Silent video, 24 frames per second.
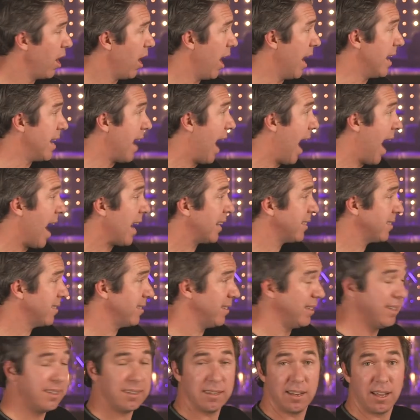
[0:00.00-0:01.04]
an
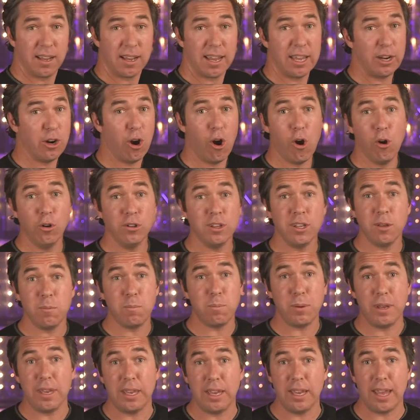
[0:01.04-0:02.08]
athlete can only
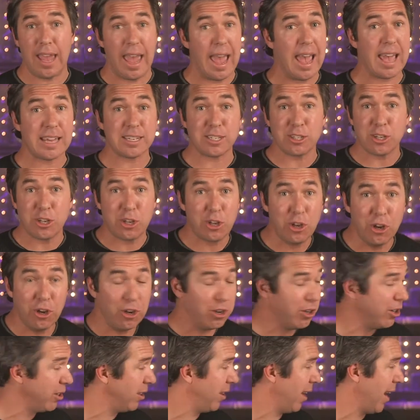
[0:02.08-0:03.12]
be as
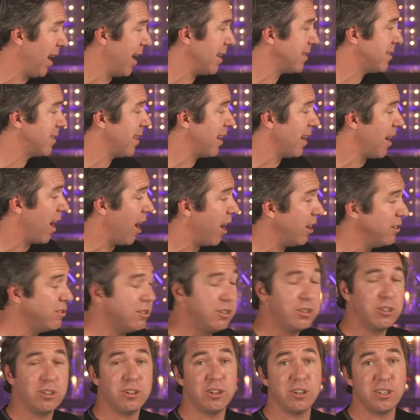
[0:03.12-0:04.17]
good as they
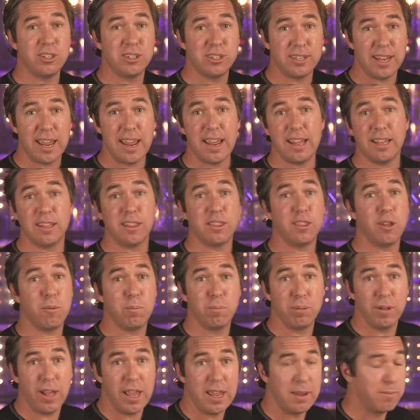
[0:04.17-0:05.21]
understand the
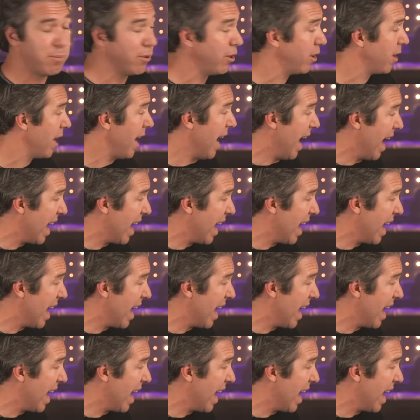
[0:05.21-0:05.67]
playbook.